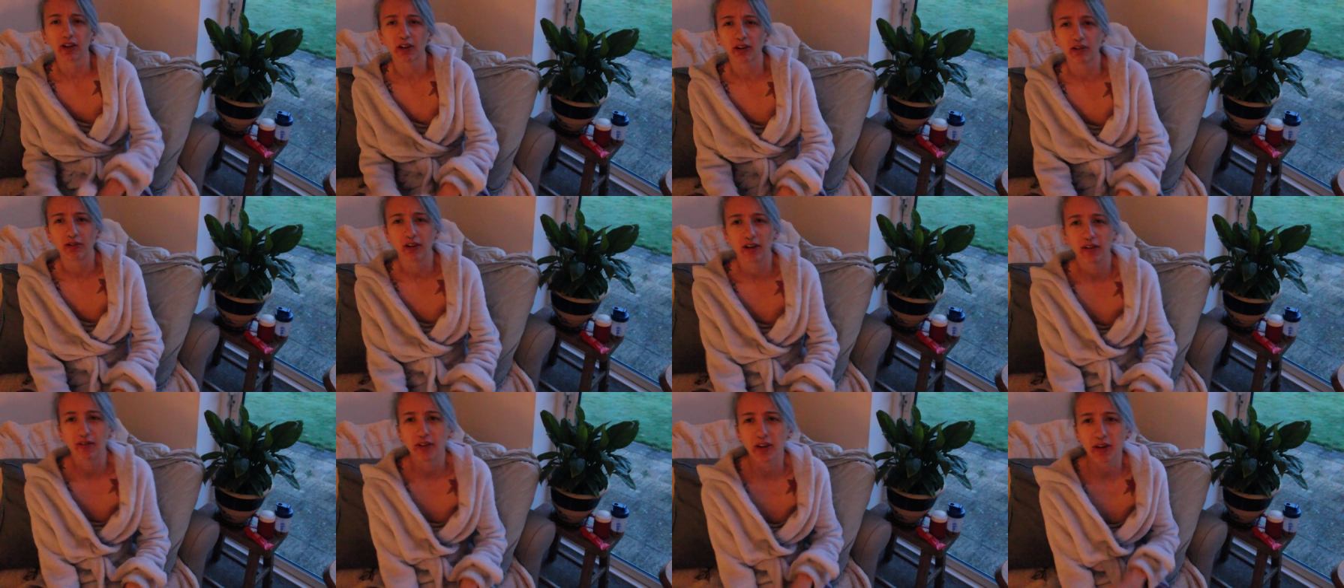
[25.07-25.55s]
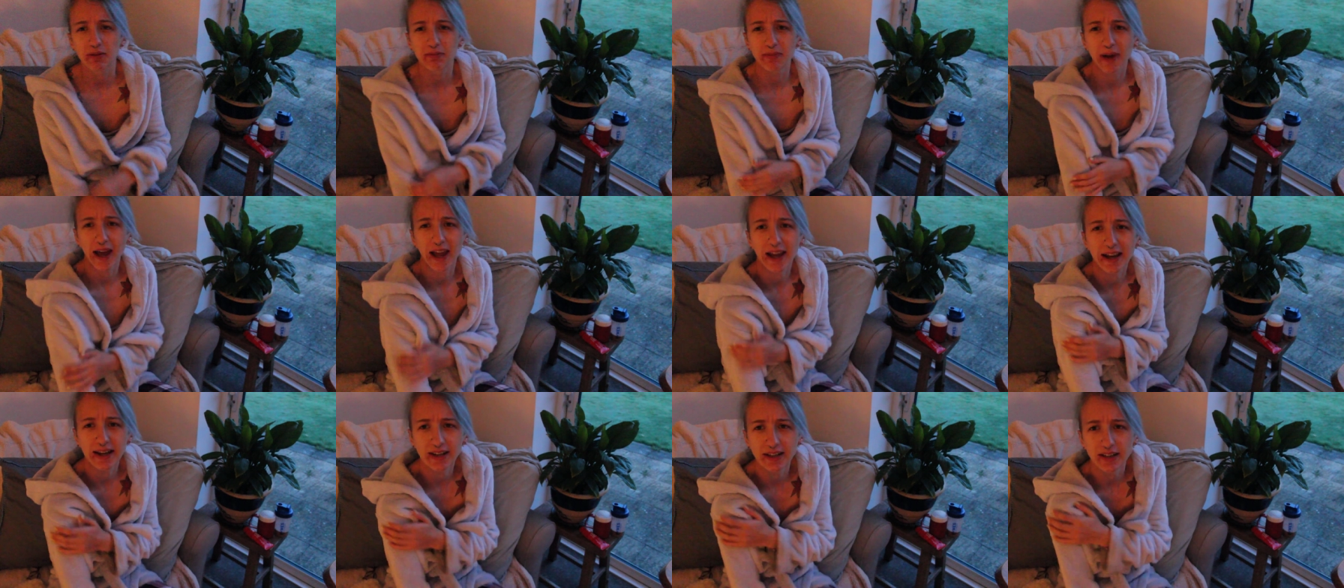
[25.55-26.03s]
horrific
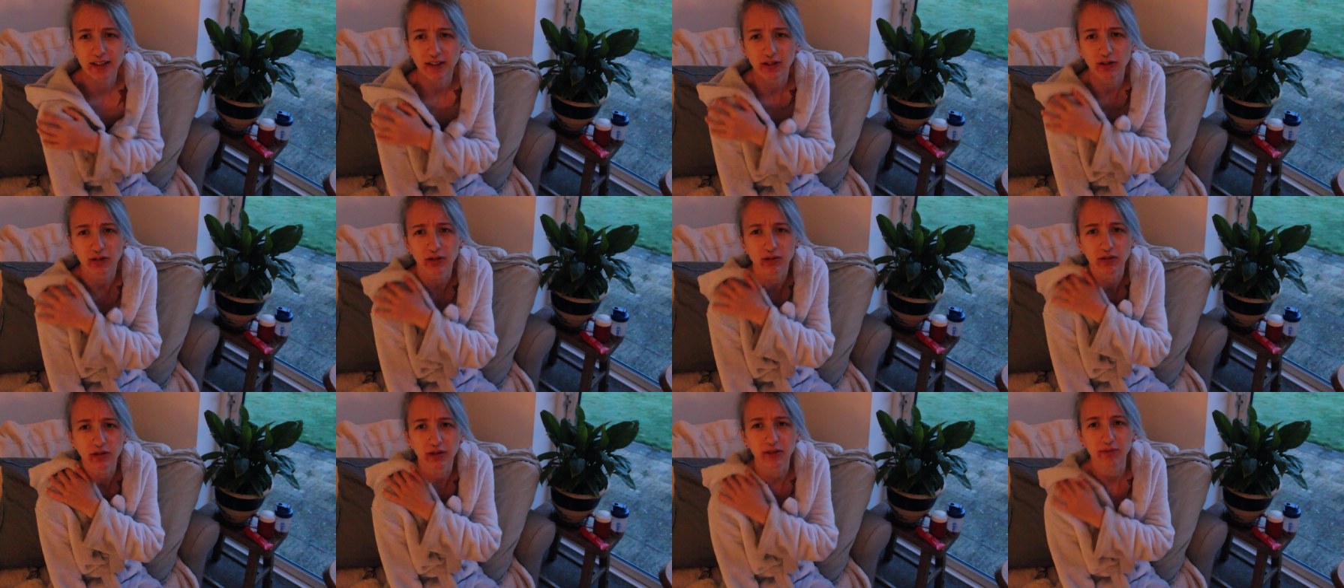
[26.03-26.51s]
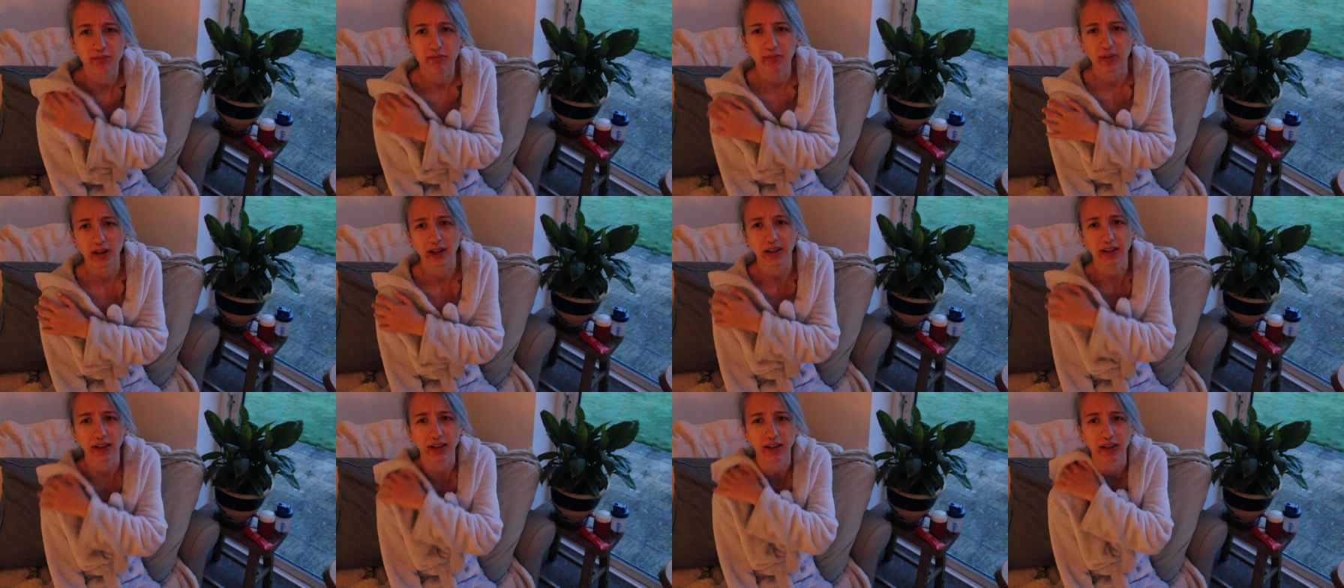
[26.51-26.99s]
pain all in
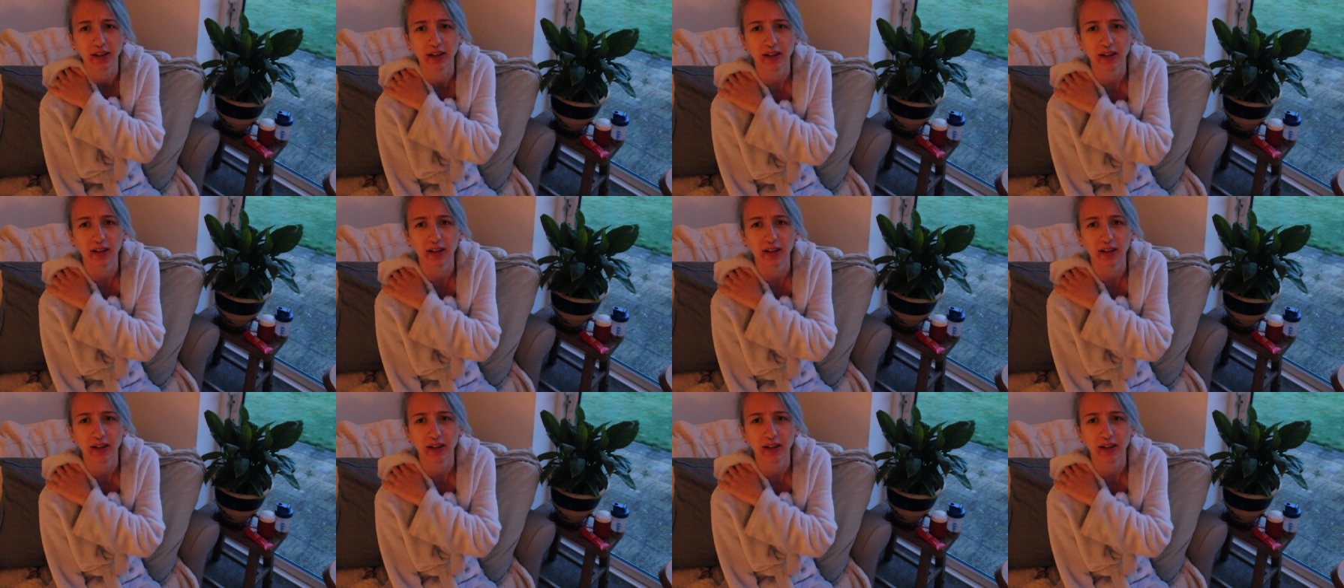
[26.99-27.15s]
my